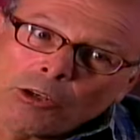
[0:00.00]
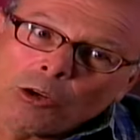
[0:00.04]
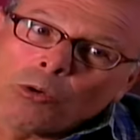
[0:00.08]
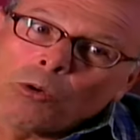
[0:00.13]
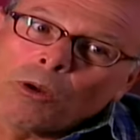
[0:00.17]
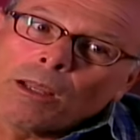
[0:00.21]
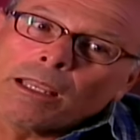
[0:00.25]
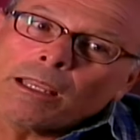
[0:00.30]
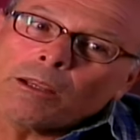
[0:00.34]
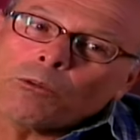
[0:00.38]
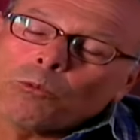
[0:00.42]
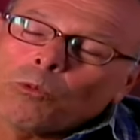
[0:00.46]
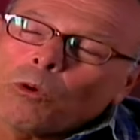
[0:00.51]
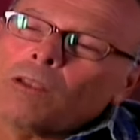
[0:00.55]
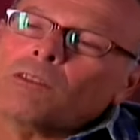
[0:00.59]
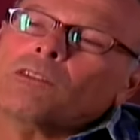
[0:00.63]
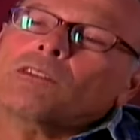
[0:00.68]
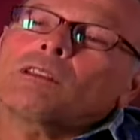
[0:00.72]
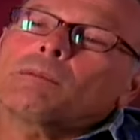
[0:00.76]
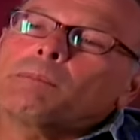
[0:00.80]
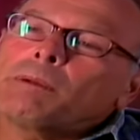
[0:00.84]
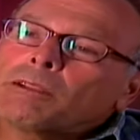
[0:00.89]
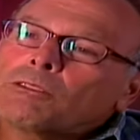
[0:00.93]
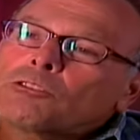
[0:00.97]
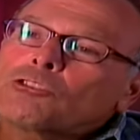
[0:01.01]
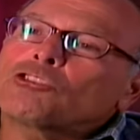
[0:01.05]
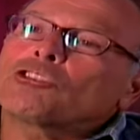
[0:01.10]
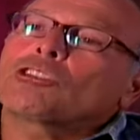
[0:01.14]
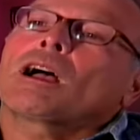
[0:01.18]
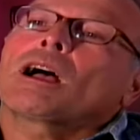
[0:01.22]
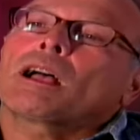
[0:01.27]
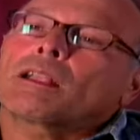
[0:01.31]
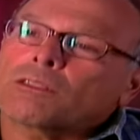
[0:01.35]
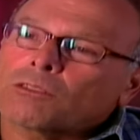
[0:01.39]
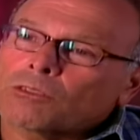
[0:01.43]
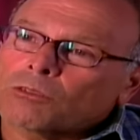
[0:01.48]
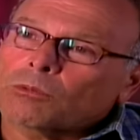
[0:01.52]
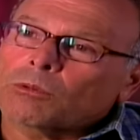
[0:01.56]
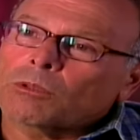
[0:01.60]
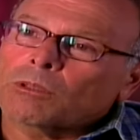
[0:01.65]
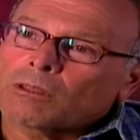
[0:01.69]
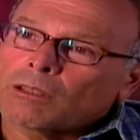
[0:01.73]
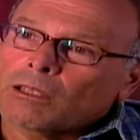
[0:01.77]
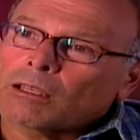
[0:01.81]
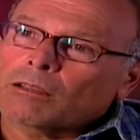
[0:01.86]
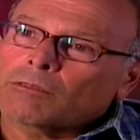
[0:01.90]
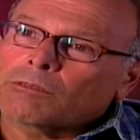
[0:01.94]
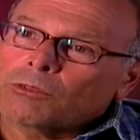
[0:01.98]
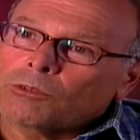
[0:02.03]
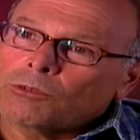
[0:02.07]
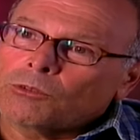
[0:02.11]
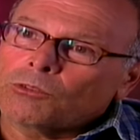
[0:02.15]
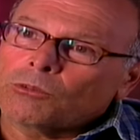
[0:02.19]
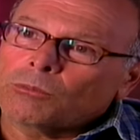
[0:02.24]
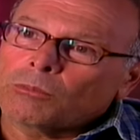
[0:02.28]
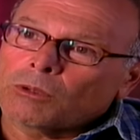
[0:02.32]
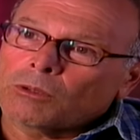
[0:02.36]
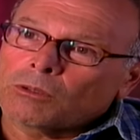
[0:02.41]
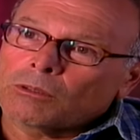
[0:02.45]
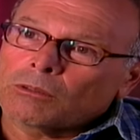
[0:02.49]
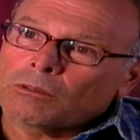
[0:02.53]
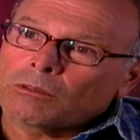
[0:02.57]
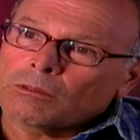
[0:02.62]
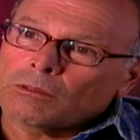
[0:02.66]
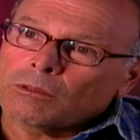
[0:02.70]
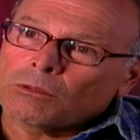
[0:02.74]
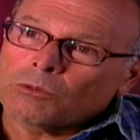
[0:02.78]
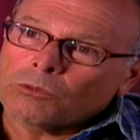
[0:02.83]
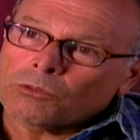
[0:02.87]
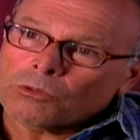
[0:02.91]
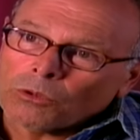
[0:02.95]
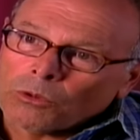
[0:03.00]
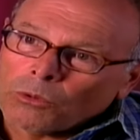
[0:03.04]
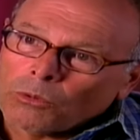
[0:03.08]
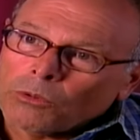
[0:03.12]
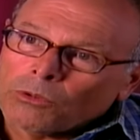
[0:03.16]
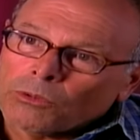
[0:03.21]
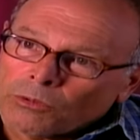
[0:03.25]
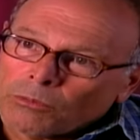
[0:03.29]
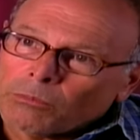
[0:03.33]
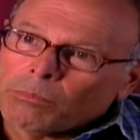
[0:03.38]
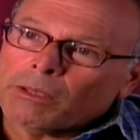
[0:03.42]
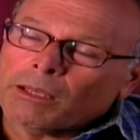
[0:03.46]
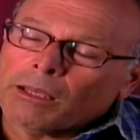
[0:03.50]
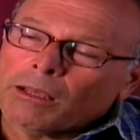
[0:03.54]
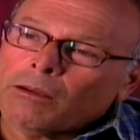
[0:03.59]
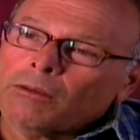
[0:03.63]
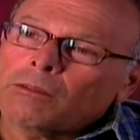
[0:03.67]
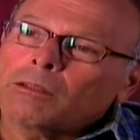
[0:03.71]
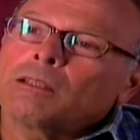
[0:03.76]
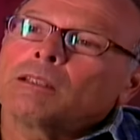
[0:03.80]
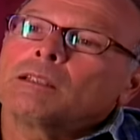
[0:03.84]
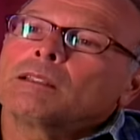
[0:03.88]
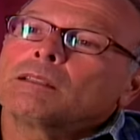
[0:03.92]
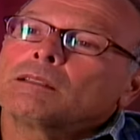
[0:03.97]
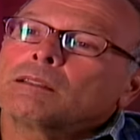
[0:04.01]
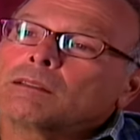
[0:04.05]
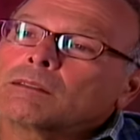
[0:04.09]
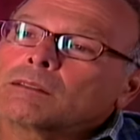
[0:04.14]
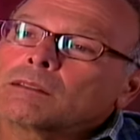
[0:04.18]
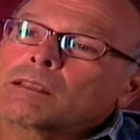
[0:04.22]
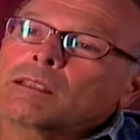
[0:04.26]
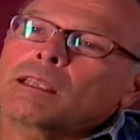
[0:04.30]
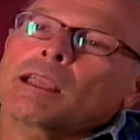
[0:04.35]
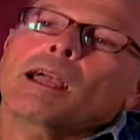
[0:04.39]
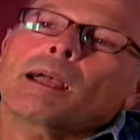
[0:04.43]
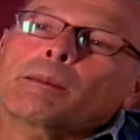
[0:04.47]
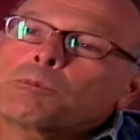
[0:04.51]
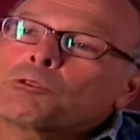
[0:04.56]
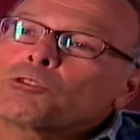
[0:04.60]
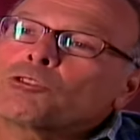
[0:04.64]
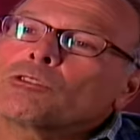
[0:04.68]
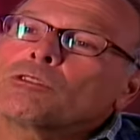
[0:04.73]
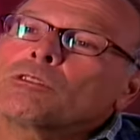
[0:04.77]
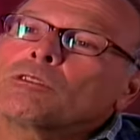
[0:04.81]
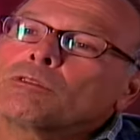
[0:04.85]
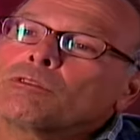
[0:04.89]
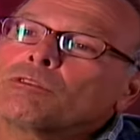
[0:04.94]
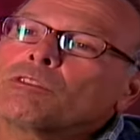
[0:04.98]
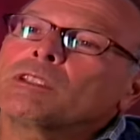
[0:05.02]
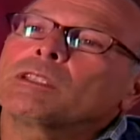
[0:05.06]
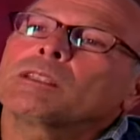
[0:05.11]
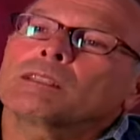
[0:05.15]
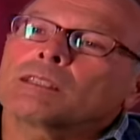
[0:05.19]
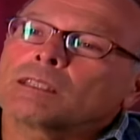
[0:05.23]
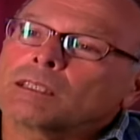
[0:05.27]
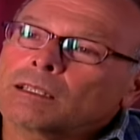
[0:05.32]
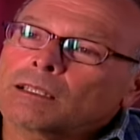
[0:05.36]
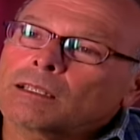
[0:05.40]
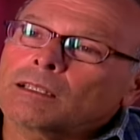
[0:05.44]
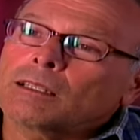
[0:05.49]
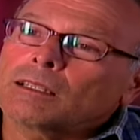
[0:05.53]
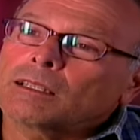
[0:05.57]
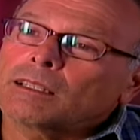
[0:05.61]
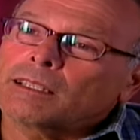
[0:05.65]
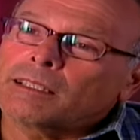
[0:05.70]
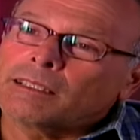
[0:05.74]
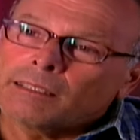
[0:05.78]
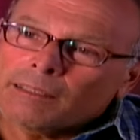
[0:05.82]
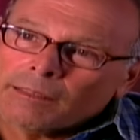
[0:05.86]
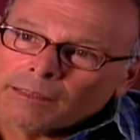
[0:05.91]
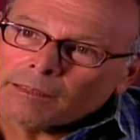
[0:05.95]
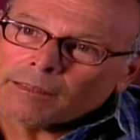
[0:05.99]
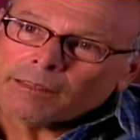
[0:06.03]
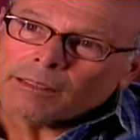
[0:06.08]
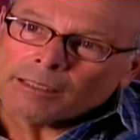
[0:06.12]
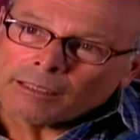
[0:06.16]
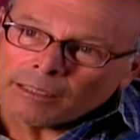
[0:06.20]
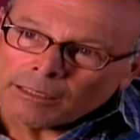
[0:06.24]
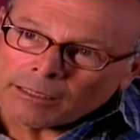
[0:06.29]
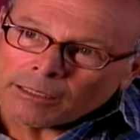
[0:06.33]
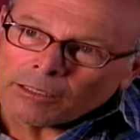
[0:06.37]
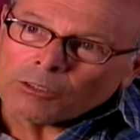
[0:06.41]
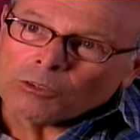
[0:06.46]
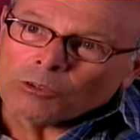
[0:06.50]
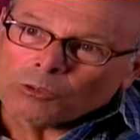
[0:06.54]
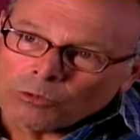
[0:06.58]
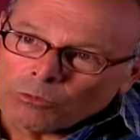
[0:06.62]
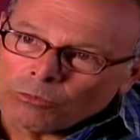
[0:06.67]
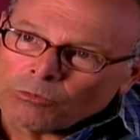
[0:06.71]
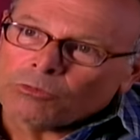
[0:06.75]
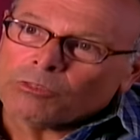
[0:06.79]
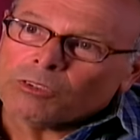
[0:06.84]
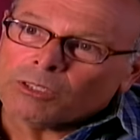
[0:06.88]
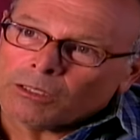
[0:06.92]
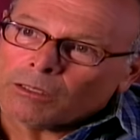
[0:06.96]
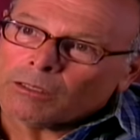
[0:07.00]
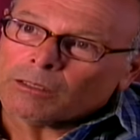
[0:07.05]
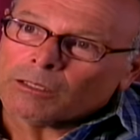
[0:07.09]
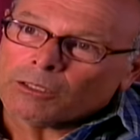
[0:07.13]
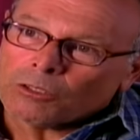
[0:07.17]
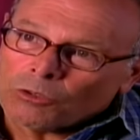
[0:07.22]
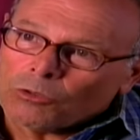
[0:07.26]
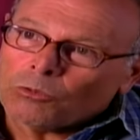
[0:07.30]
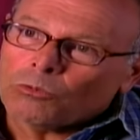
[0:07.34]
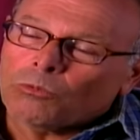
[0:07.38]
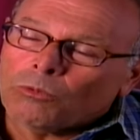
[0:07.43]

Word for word: know, it wasn't about shots with Tak Fujimoto. It was always about does it capture the feeling in the scene that you feel, that you